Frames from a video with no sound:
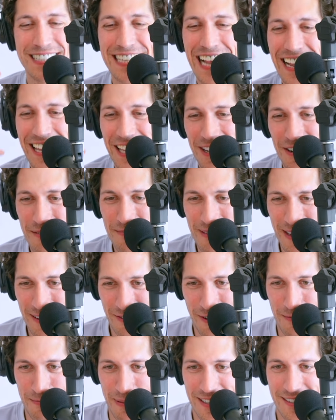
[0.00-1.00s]
Jack, you and me
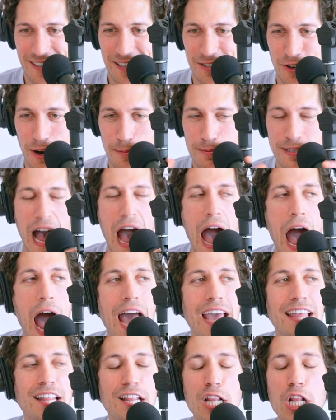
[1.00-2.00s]
for business trips,
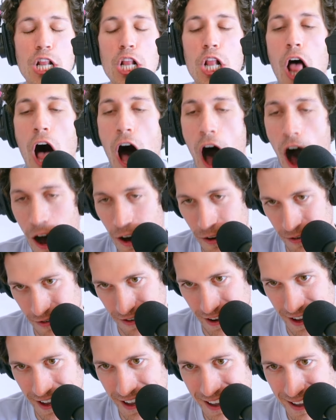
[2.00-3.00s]
I love
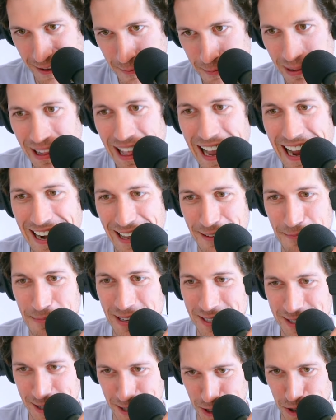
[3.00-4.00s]
planning
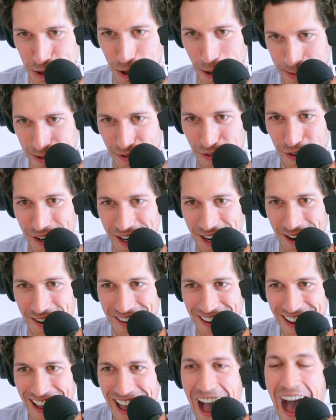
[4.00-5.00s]
business trips for you.
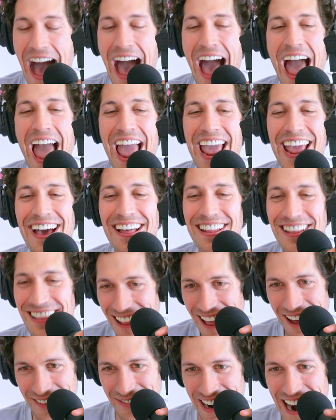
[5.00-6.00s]
I
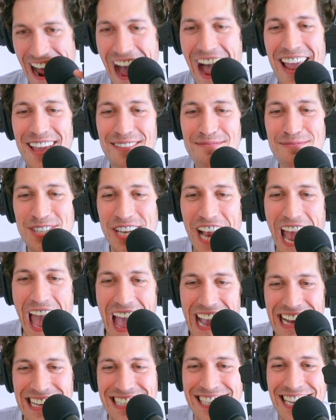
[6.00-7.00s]
love it. I am
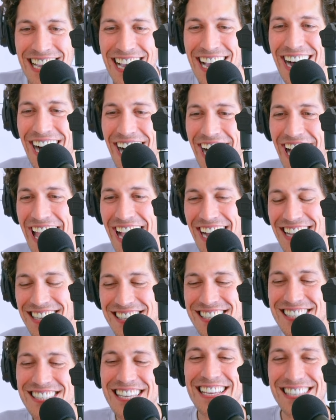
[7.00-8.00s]
Jack's
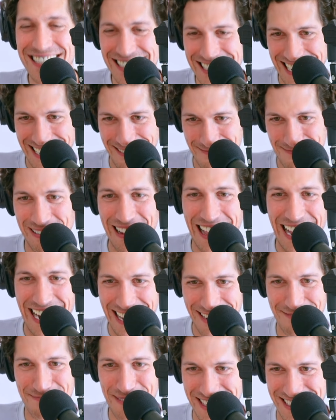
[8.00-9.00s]
assistant
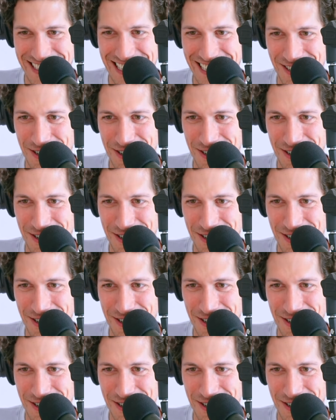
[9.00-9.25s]
planning business